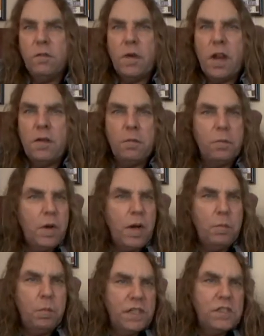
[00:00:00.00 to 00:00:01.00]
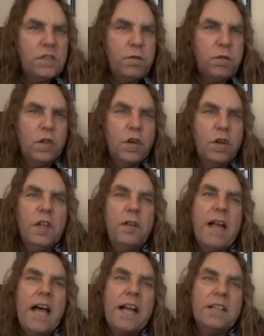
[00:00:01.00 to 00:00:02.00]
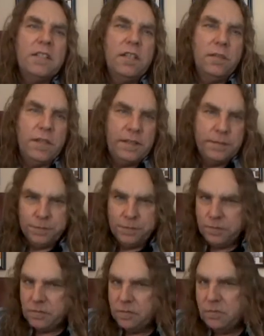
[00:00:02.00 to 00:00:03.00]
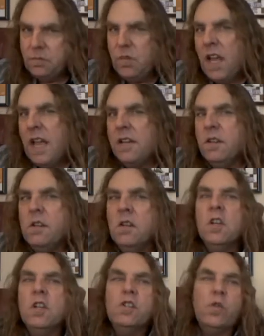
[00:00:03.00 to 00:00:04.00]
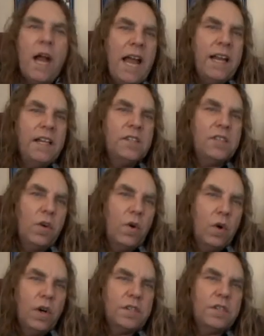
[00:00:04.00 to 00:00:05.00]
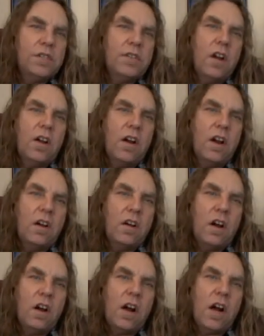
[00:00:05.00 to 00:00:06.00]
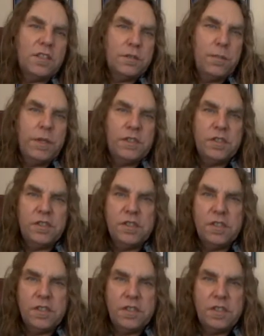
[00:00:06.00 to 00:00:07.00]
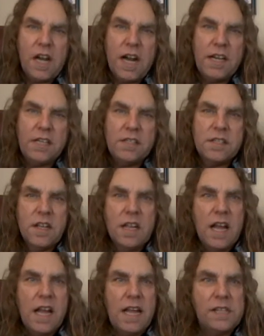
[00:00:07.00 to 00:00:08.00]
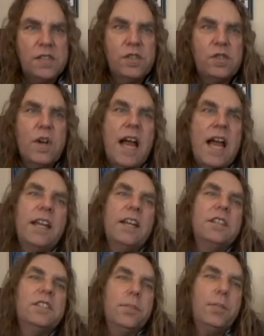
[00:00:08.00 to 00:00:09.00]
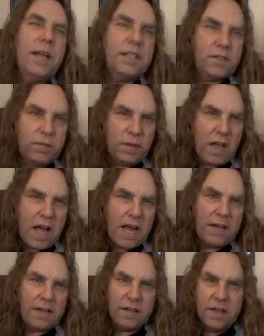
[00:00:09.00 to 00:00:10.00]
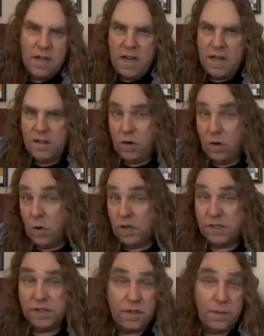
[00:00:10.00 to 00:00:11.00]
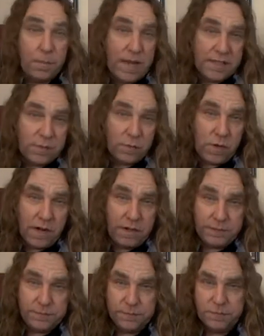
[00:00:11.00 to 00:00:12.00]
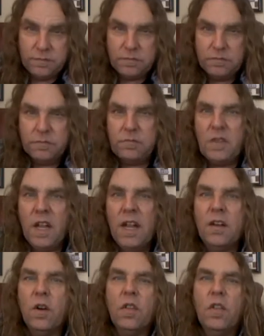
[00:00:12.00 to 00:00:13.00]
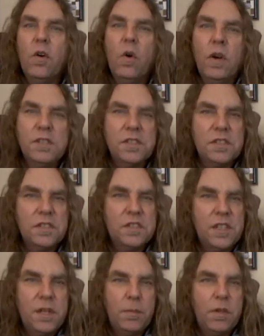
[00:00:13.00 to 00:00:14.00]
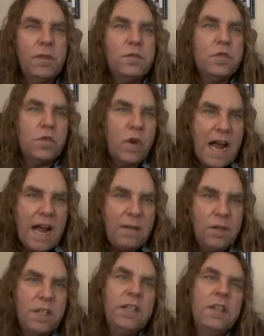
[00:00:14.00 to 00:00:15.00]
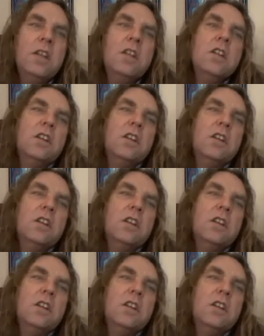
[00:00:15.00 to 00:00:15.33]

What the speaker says: and brings a flurry of activity. And dragons and horses are auspicious to the Chinese, as the dragon is the best flyer and the horse is the best runner. And the horse is a symbol of traveling,